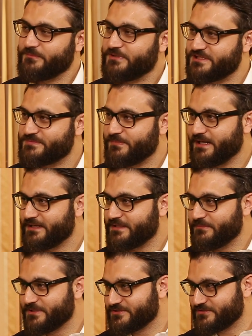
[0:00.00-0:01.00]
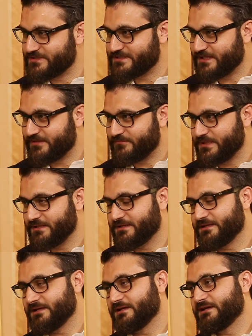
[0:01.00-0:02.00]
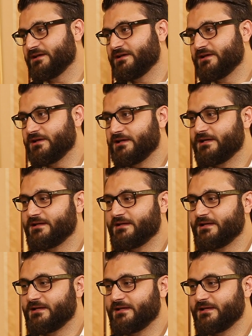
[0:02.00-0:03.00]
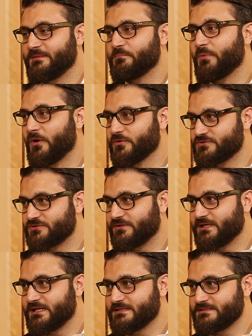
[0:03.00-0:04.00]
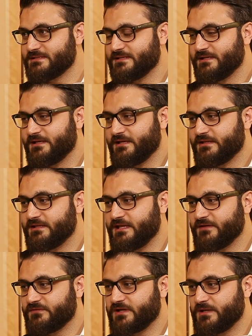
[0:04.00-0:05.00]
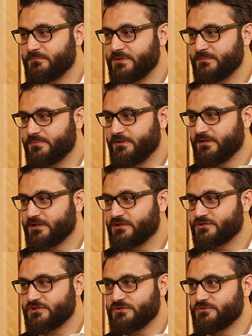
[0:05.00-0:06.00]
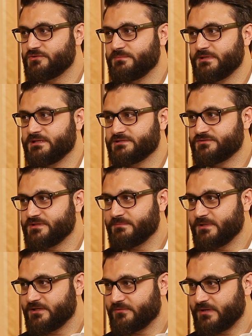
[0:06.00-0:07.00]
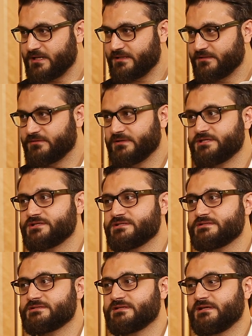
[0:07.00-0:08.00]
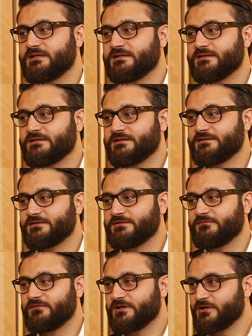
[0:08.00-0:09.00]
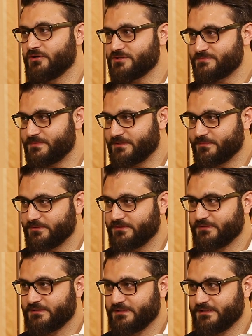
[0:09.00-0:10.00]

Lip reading: Despite the miseries that have been imposed on us, the Afghan people continue to be extremely gracious and are very hospitable,